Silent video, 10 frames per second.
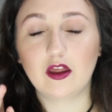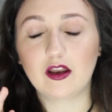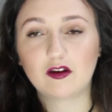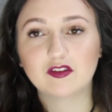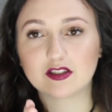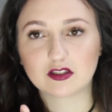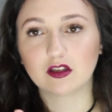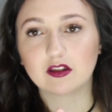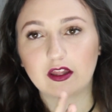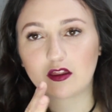and
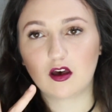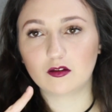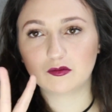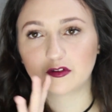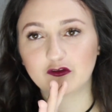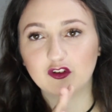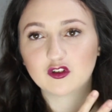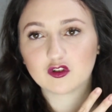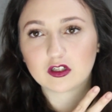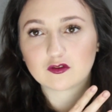obviously like the unlimited food
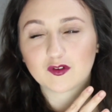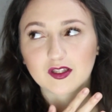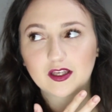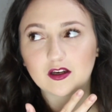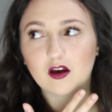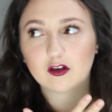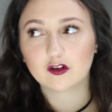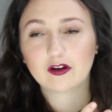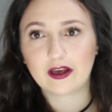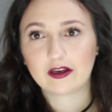and drinks for like
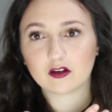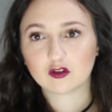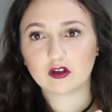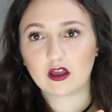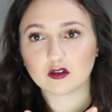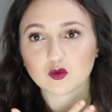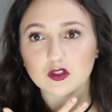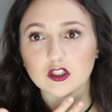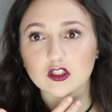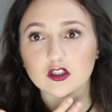under $900,
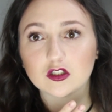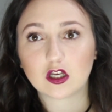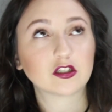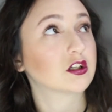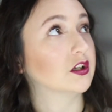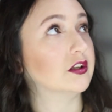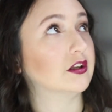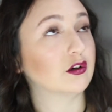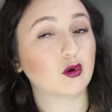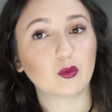which is such a good
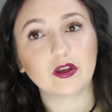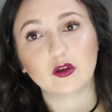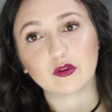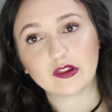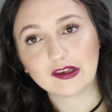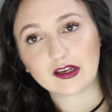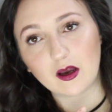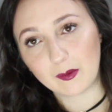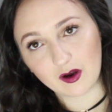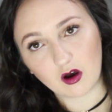deal when you think
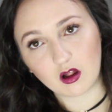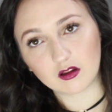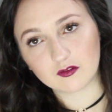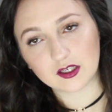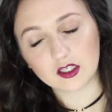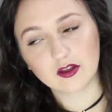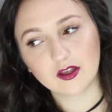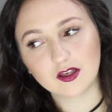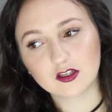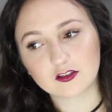about all of it.
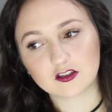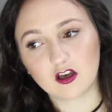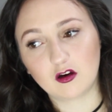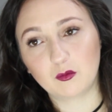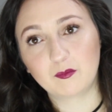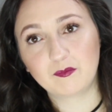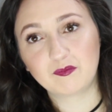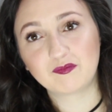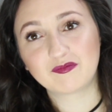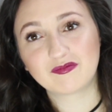So
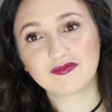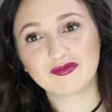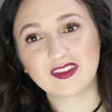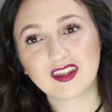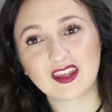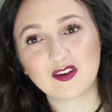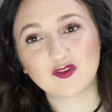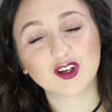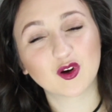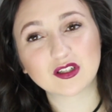
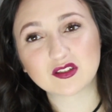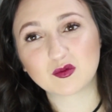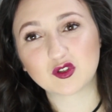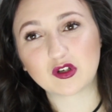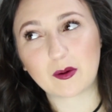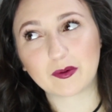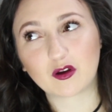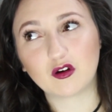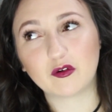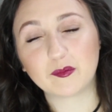if you're going somewhere
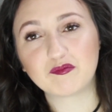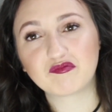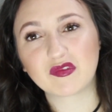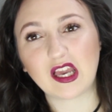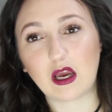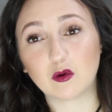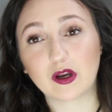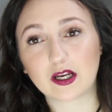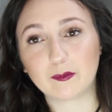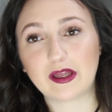tropical, I would
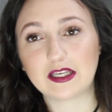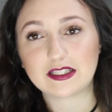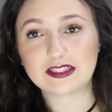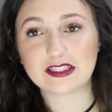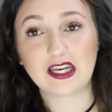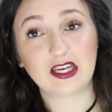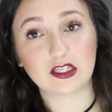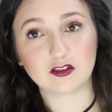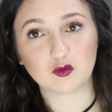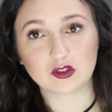recommend staying
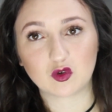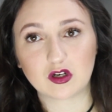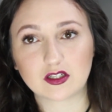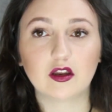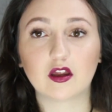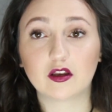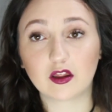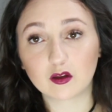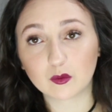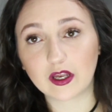in a resort. And
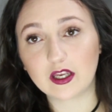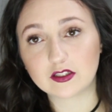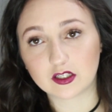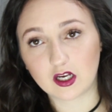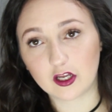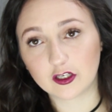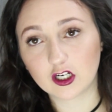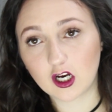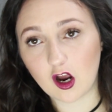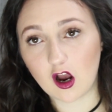another way to cut
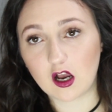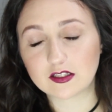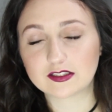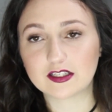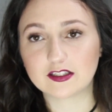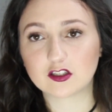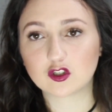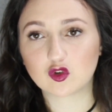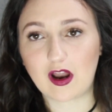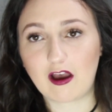your cost is
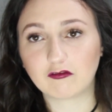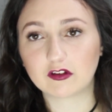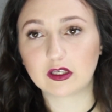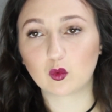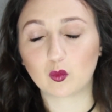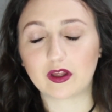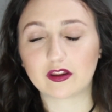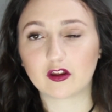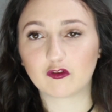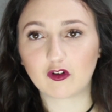traveling
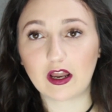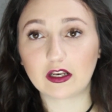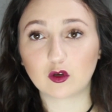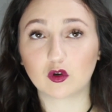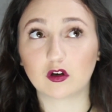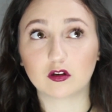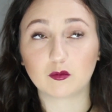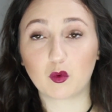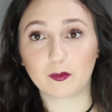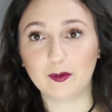with a friend, or
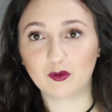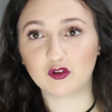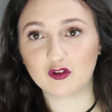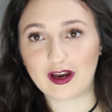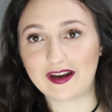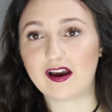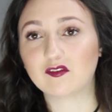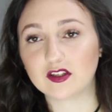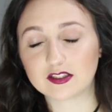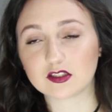the more people you add,
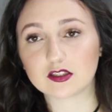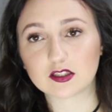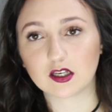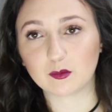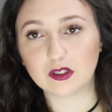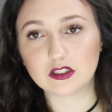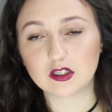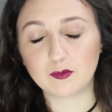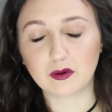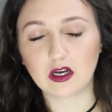obviously it's going to be
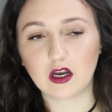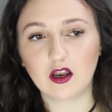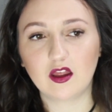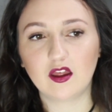cheaper.